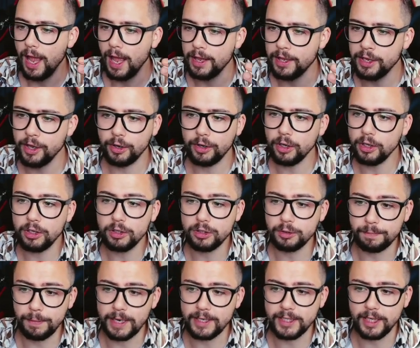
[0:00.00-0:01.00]
You're going to
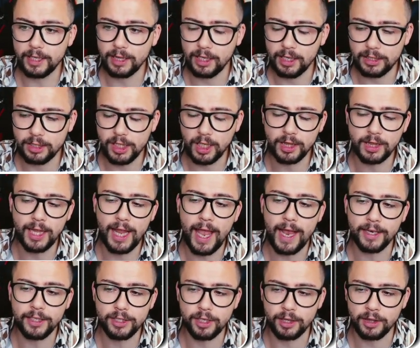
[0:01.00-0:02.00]
just basically
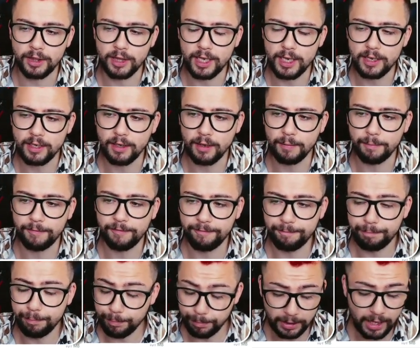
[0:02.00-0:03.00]
select the
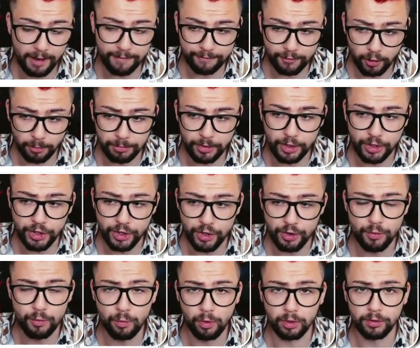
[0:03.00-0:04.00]
platform that
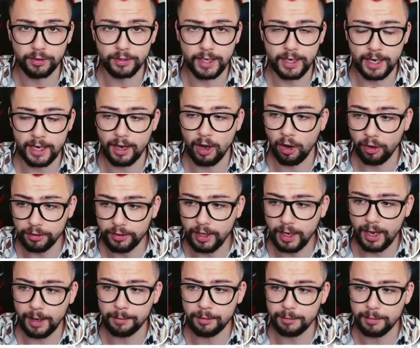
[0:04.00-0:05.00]
you want it on.
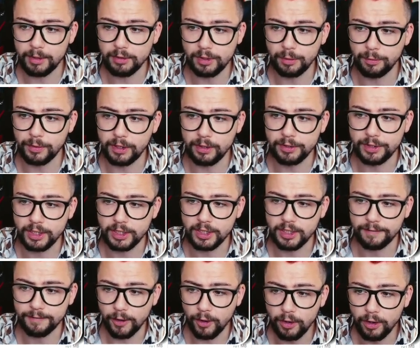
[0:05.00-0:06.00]
I'm going to be using Windows
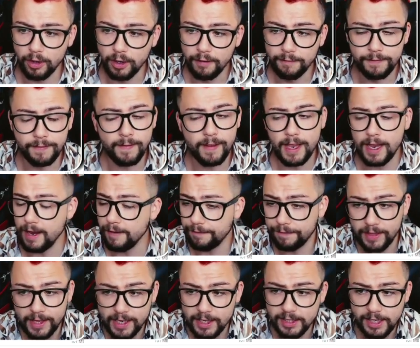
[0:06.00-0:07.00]
64. If
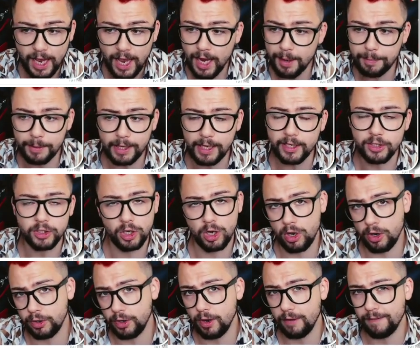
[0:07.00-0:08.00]
these hyperlinks
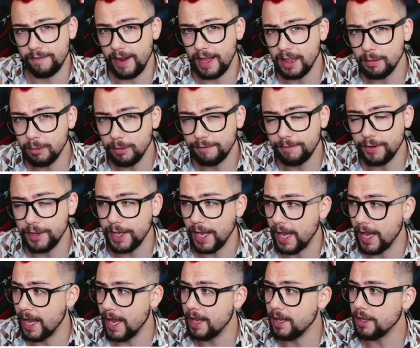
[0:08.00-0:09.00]
aren't available for you
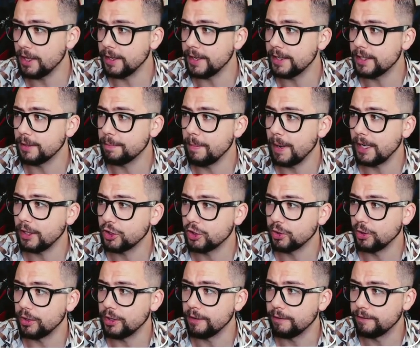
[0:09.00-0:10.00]
here, you need to make
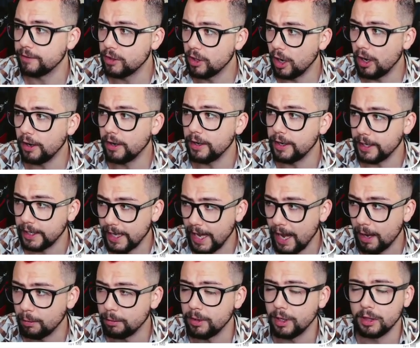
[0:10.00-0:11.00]
sure you've got an
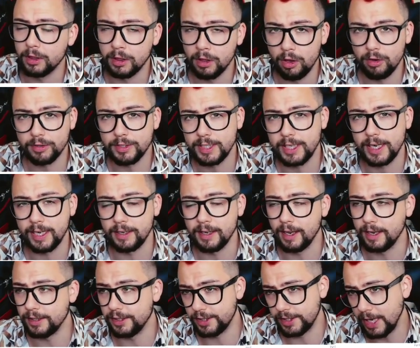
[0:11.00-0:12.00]
account logged in
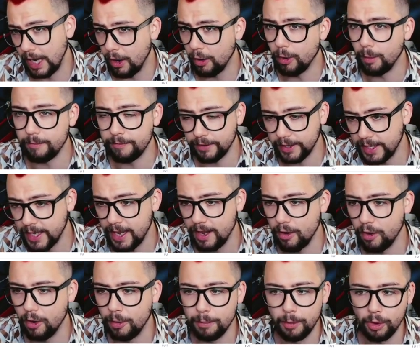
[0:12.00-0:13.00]
and set up for
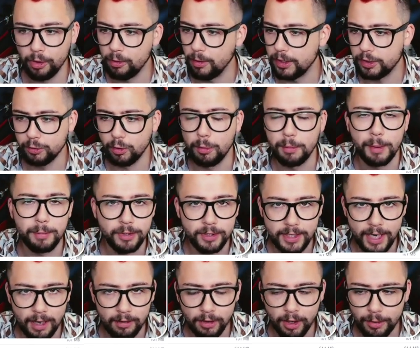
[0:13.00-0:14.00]
GitHub. Otherwise, you won't be able to
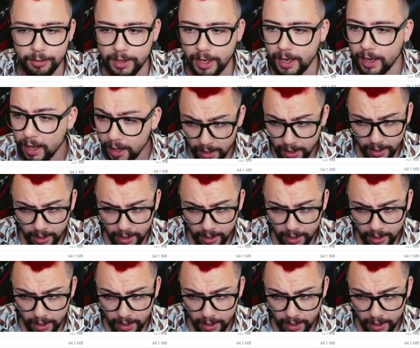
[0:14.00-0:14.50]
download it.